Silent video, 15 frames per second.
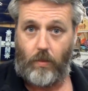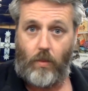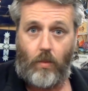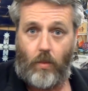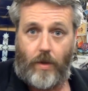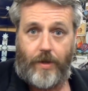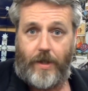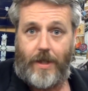
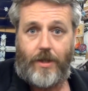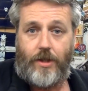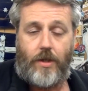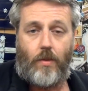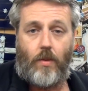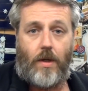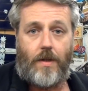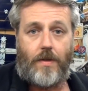what the
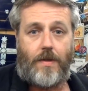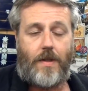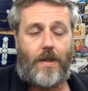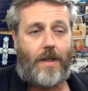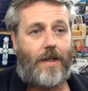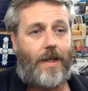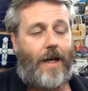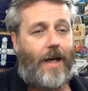issue was.
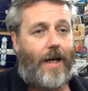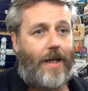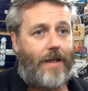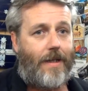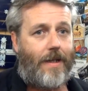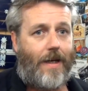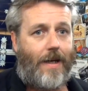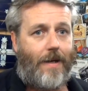
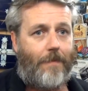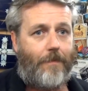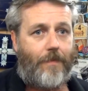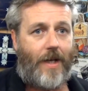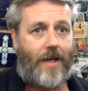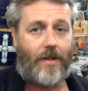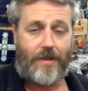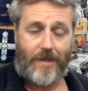And
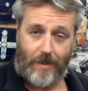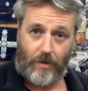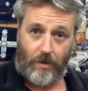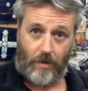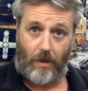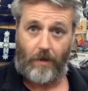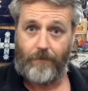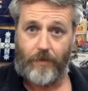I said,
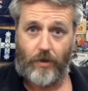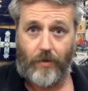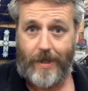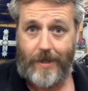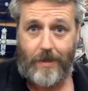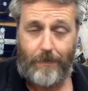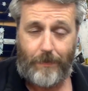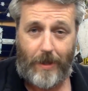look, I've
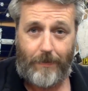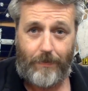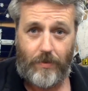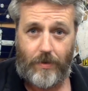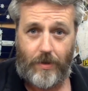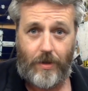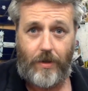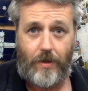directed people
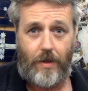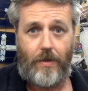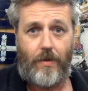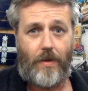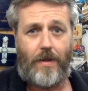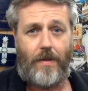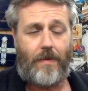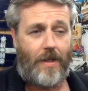to you,
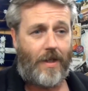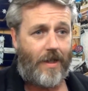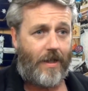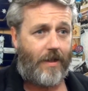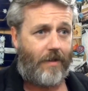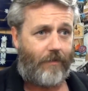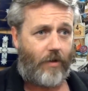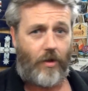and
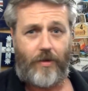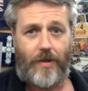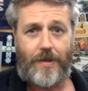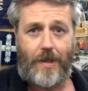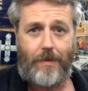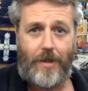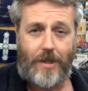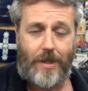you've got this
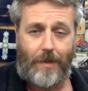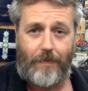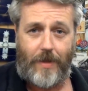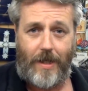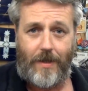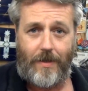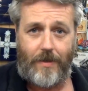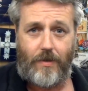image up
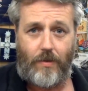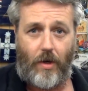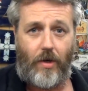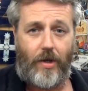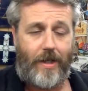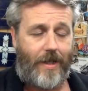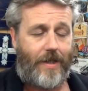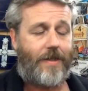there that's
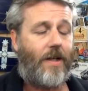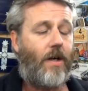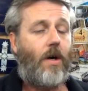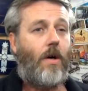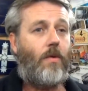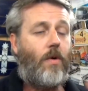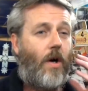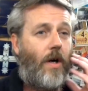wrong. And he said,
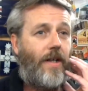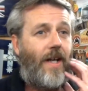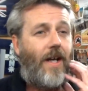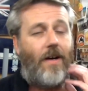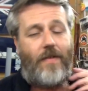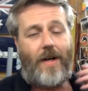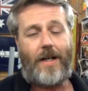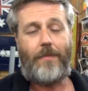oh, right, yeah,
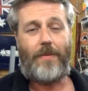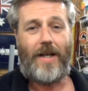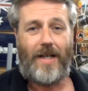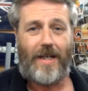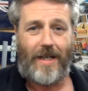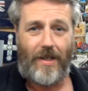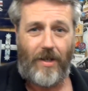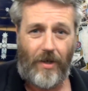I've only been
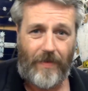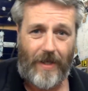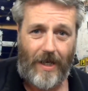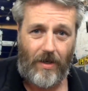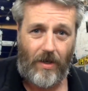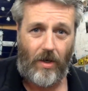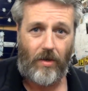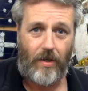here not
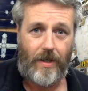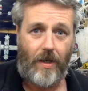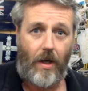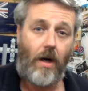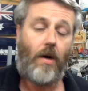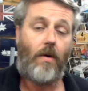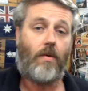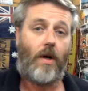that long. And,
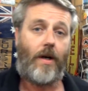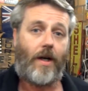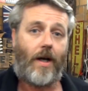oh, right,